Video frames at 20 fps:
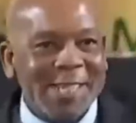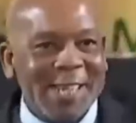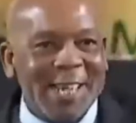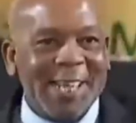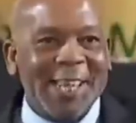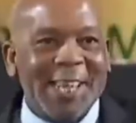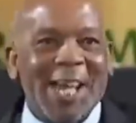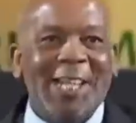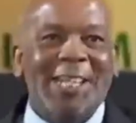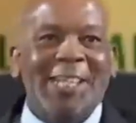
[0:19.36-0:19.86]
say
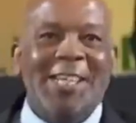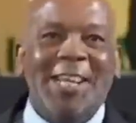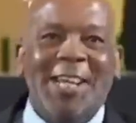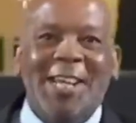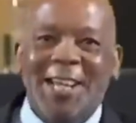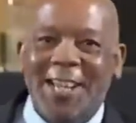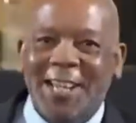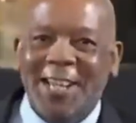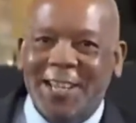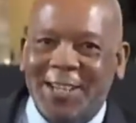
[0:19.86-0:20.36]
that
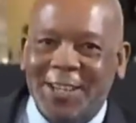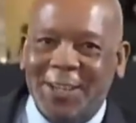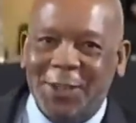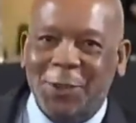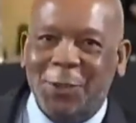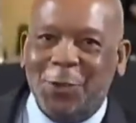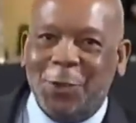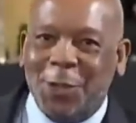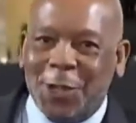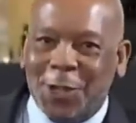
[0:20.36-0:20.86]

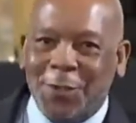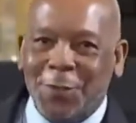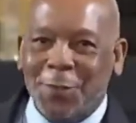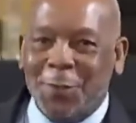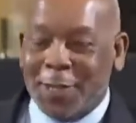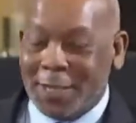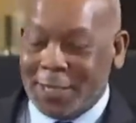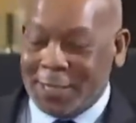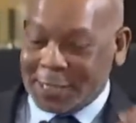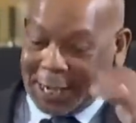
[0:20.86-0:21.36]
12
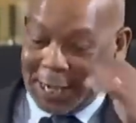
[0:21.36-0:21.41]
minutes